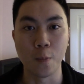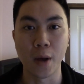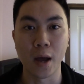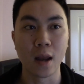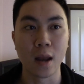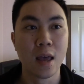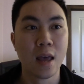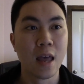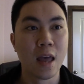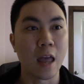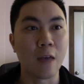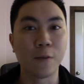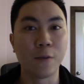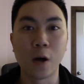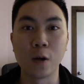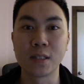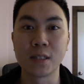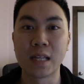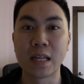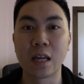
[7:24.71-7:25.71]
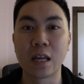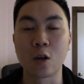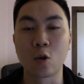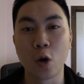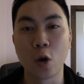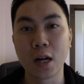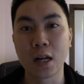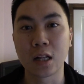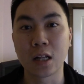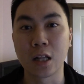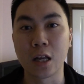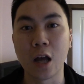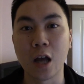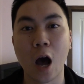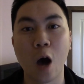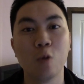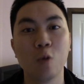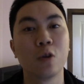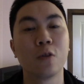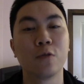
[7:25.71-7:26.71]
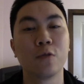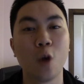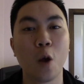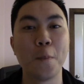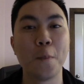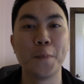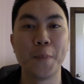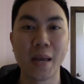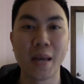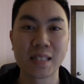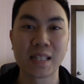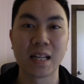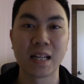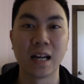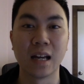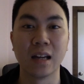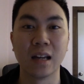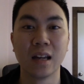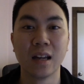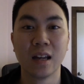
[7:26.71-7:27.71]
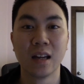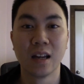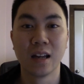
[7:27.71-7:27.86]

but if I was thinking critically, I would have known better